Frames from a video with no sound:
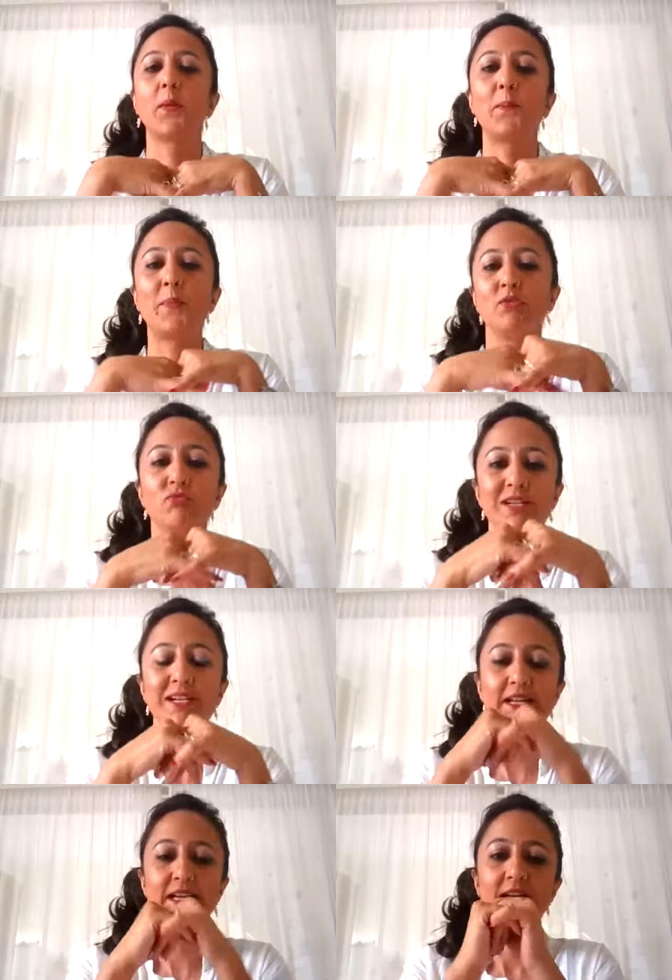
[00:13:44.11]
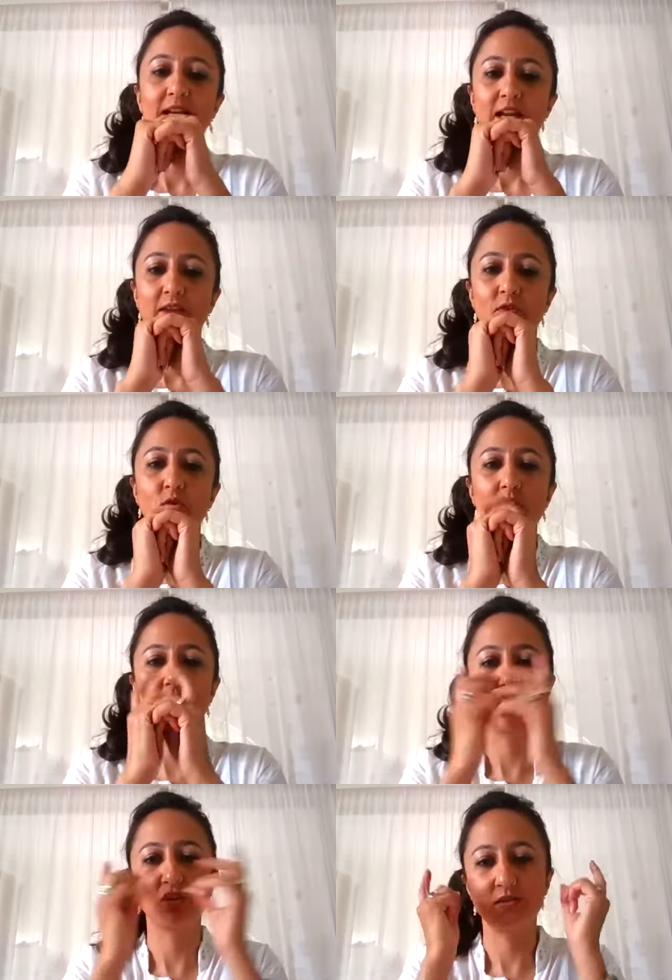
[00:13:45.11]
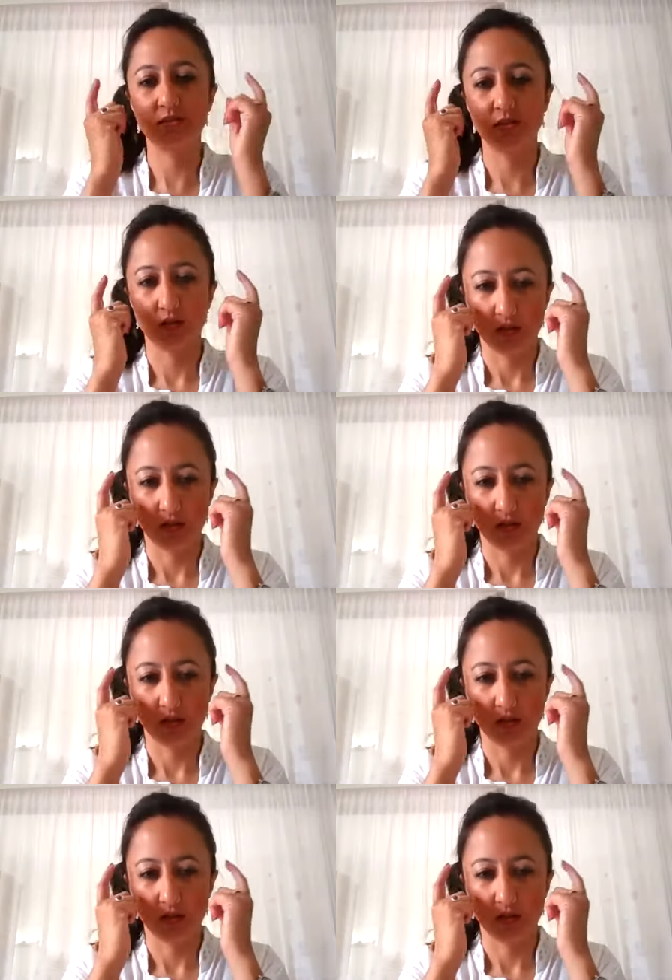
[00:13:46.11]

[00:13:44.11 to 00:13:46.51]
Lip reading: But really, if you can just